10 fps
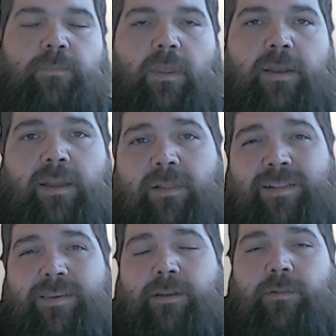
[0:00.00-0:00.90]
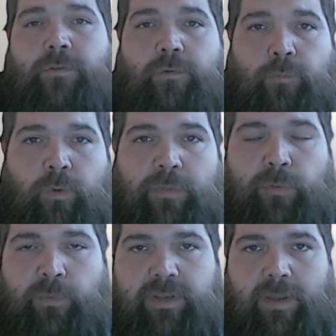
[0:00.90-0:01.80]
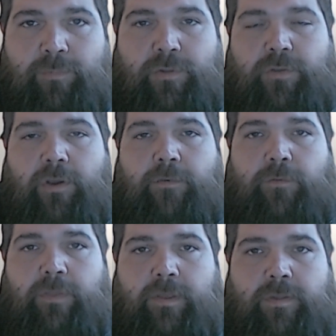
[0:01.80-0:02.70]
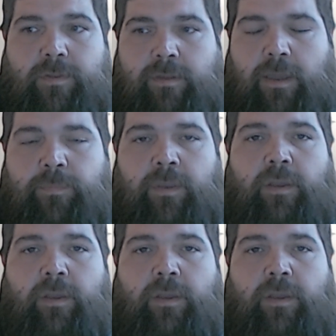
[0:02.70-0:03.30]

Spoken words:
And now let's get into what the redemptions are for this set.